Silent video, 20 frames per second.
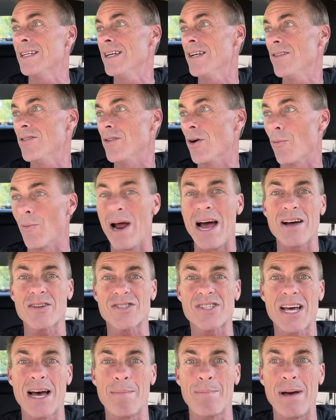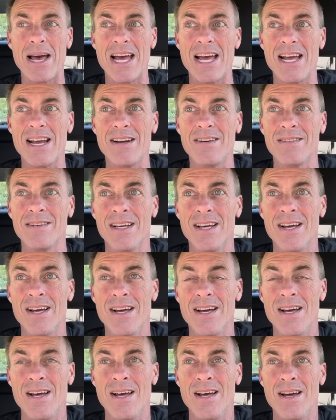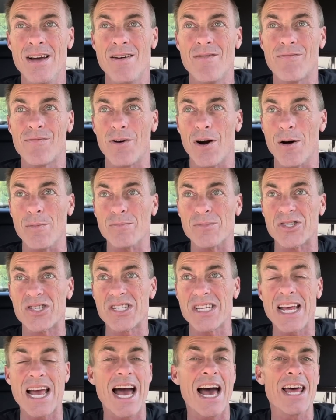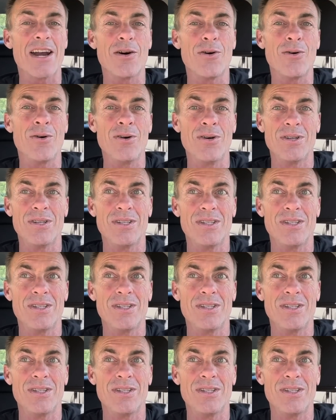the routes I made, from Seattle,